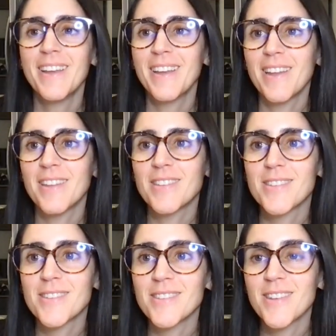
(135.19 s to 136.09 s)

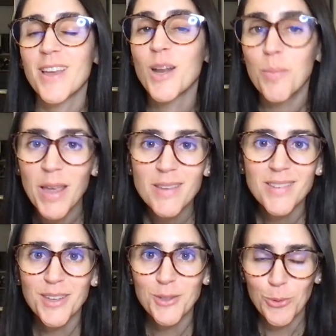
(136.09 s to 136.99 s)
It's an
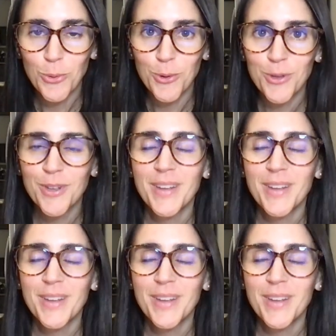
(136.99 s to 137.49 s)
amazing tool.